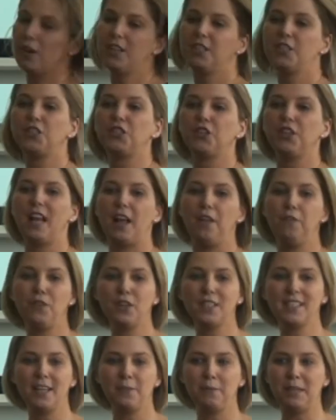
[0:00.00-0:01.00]
order to do that, the
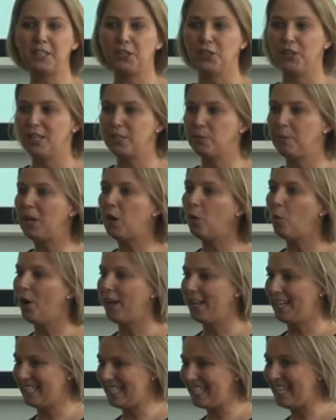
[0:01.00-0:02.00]
first thing we do is we go
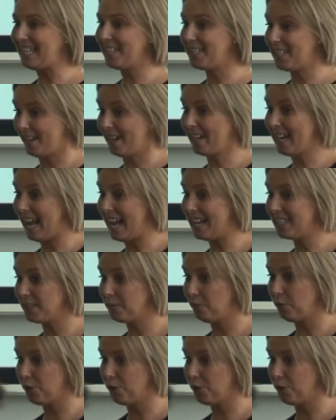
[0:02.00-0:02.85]
out and teach their class